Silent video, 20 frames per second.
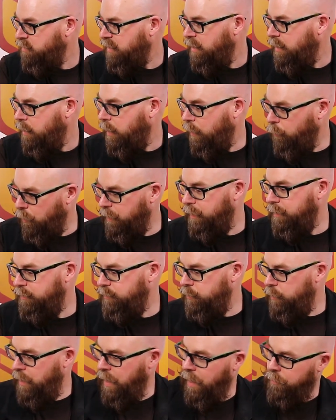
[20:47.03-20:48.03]
And what
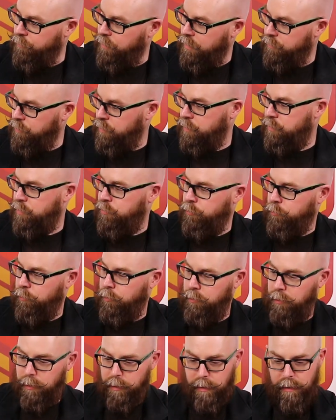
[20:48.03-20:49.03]
else do they have? They have this
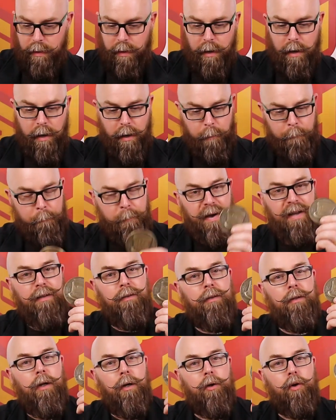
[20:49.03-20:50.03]
cool
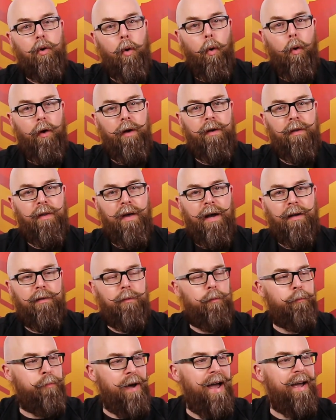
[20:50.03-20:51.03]
metal coin
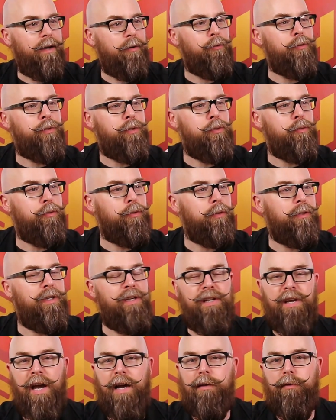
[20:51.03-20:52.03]
that backers usually
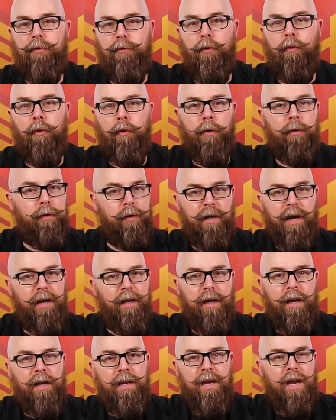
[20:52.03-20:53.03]
get for
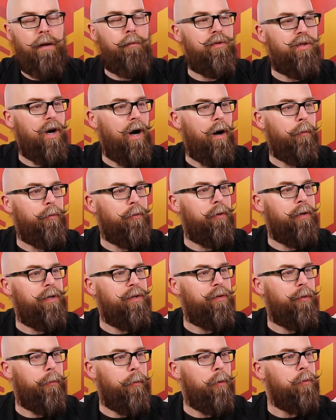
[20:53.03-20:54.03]
getting a game topper.
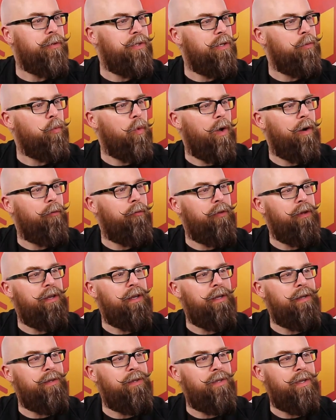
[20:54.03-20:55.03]
He throws in one of
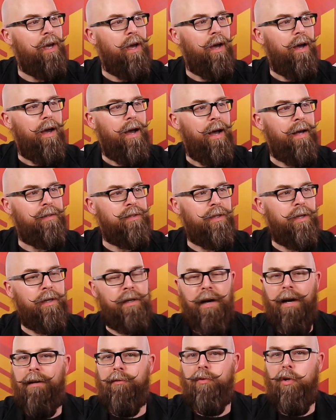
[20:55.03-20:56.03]
these as a
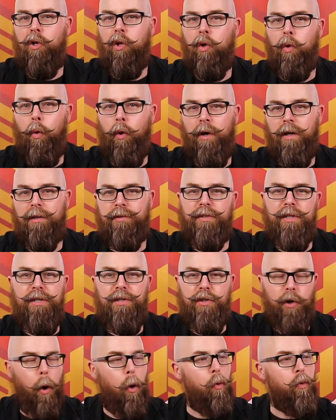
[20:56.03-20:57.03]
kind of a loyalty
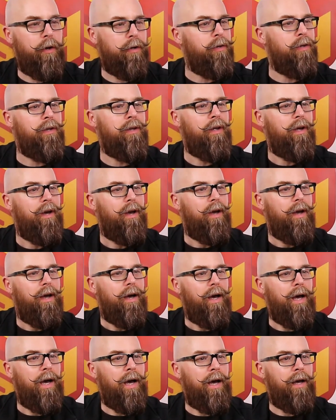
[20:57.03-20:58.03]
token.
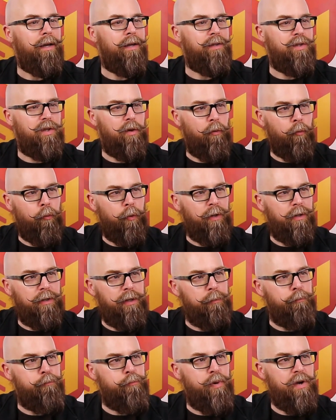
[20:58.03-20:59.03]
It's a
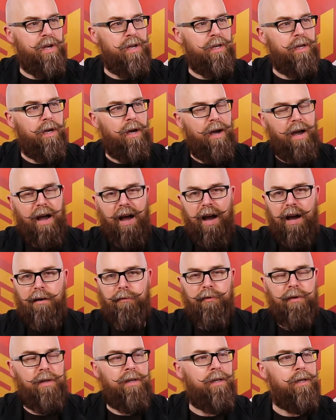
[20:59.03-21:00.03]
really big,
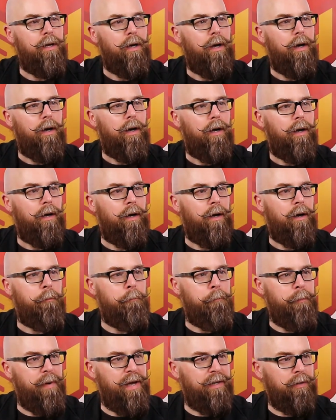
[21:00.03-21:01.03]
heavy
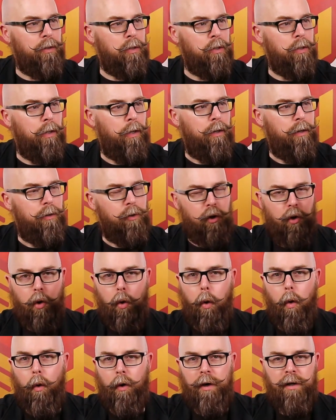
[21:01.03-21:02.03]
metal
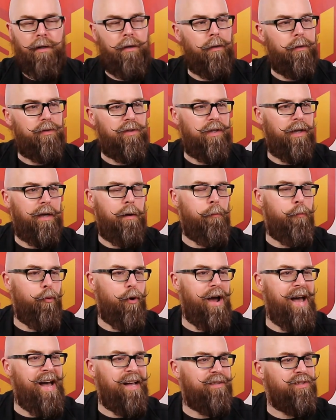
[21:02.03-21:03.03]
coin. It's like a
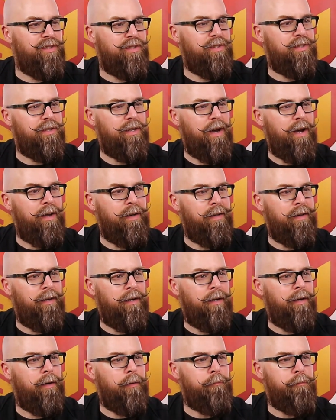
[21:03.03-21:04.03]
brass kind
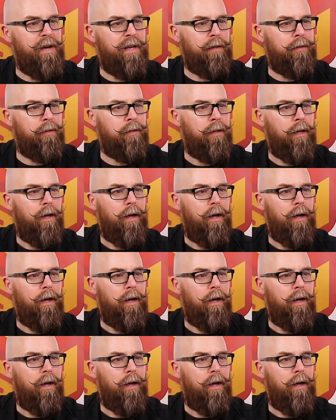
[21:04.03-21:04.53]
of metal,